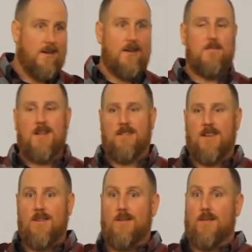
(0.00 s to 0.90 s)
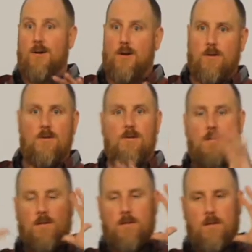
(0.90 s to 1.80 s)
And I'm not saying this is all
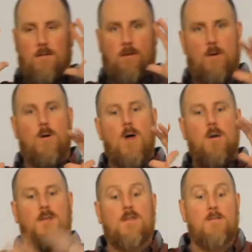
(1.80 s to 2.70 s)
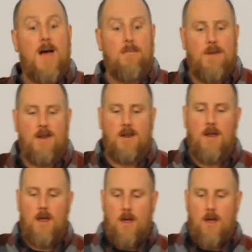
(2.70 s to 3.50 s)
Christians, but this is my opinion.